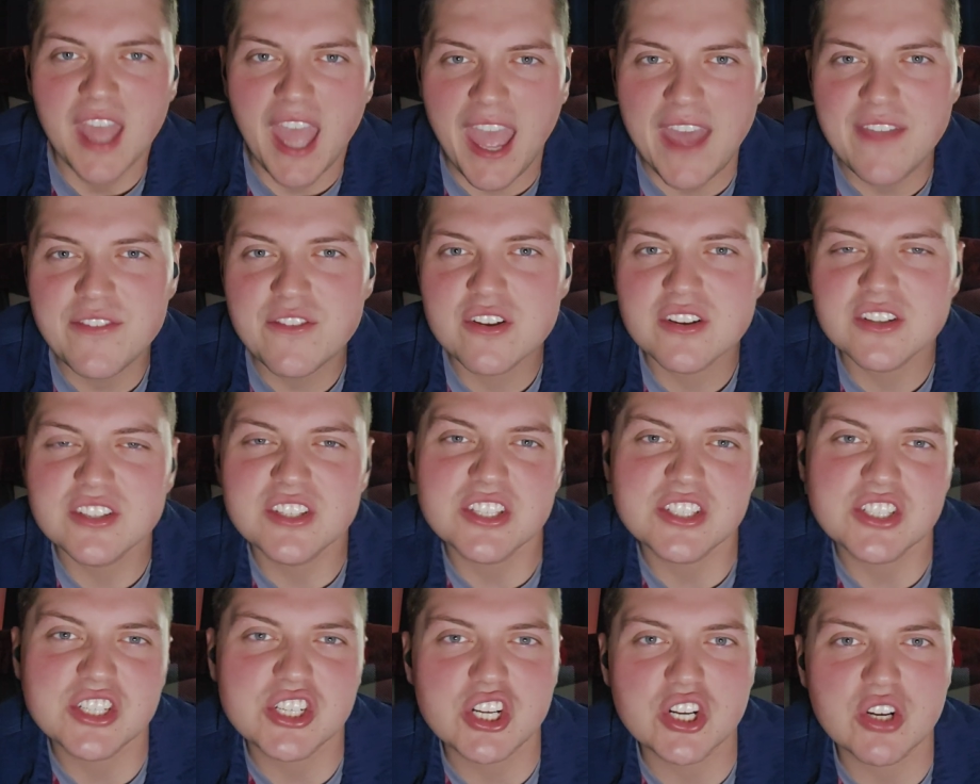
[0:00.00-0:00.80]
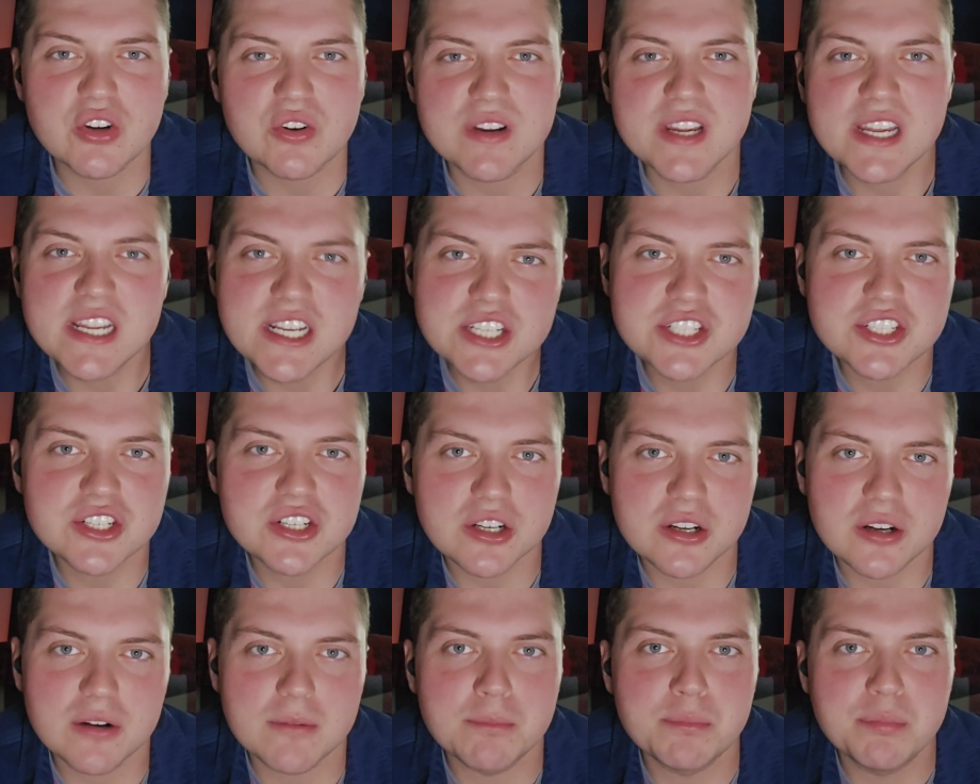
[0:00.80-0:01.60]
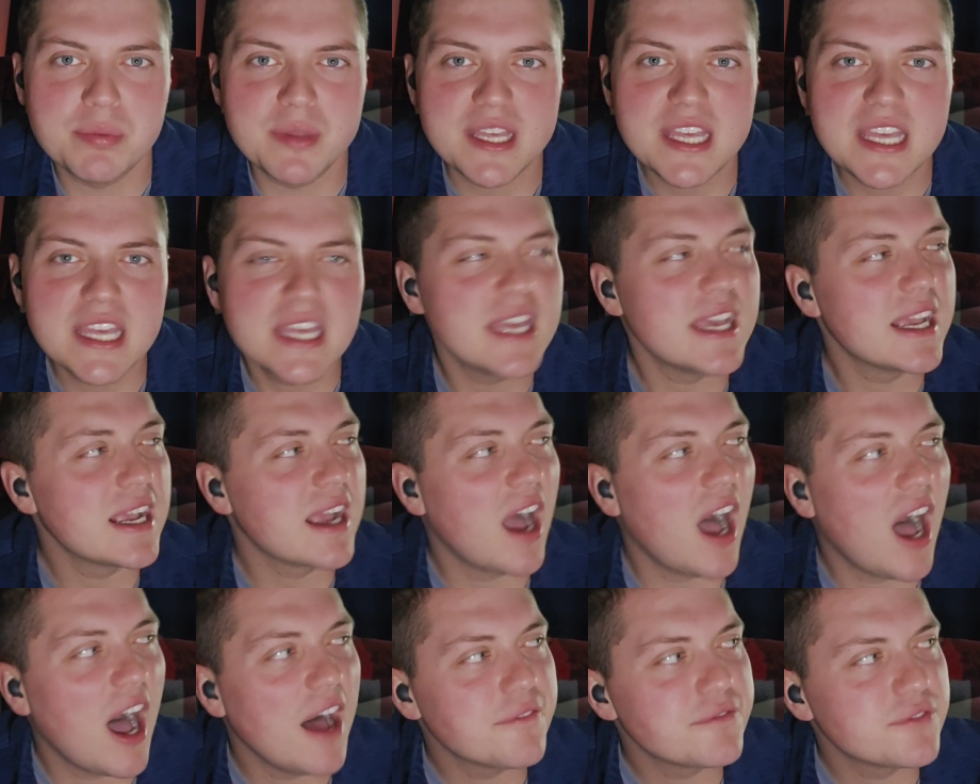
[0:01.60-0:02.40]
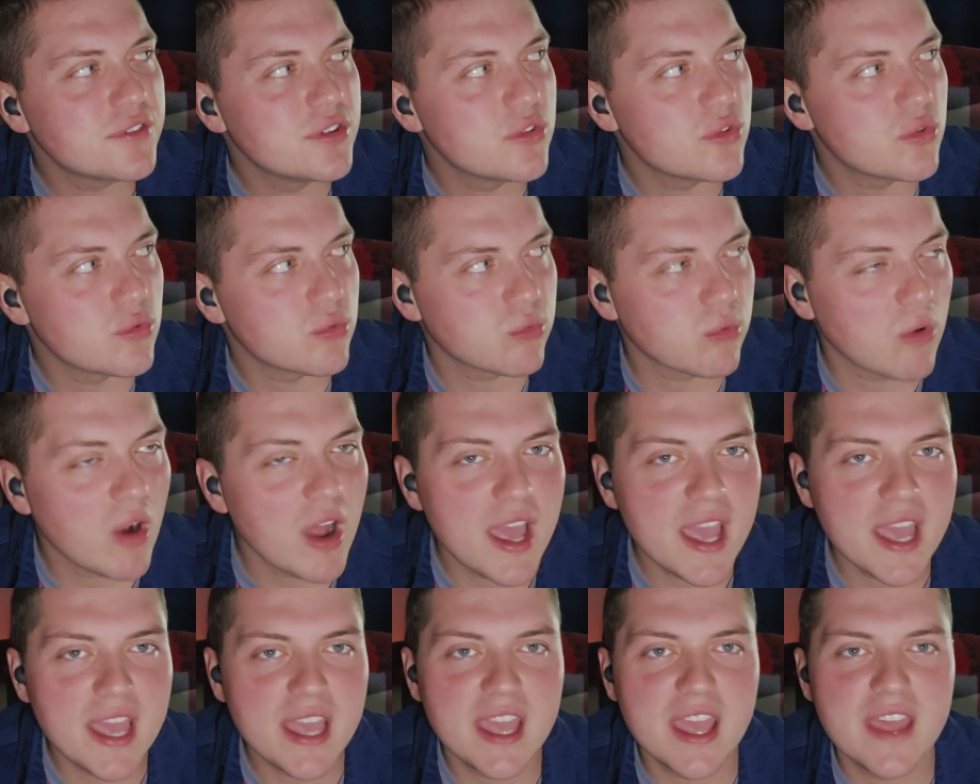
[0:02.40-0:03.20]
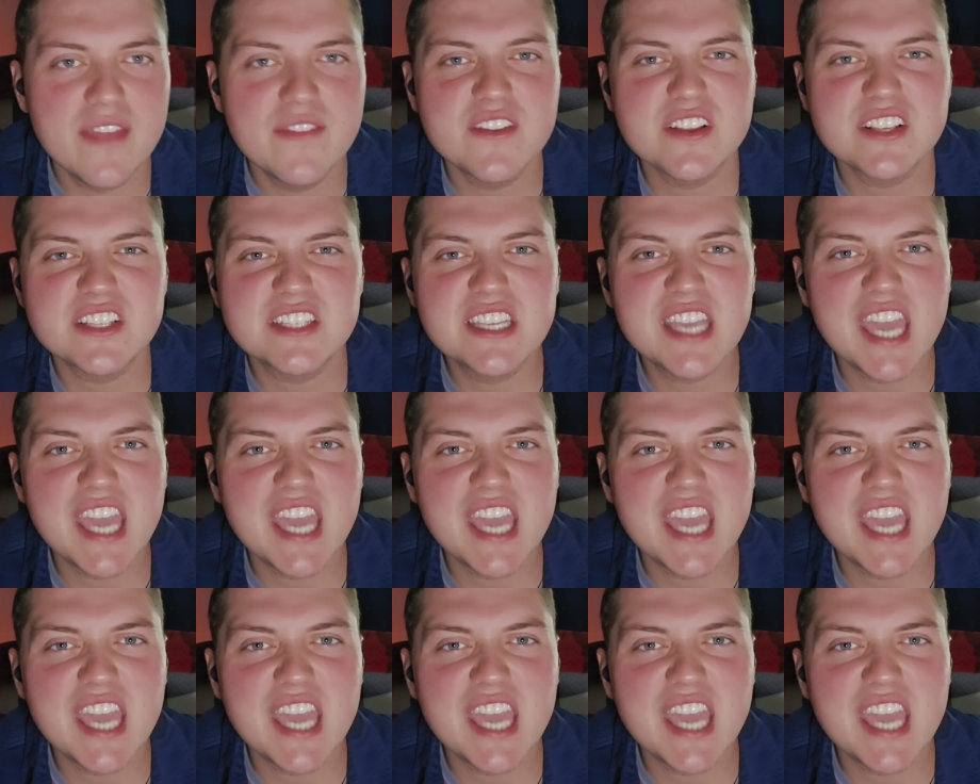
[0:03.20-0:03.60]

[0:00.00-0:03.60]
And there's this creature being off to the right in this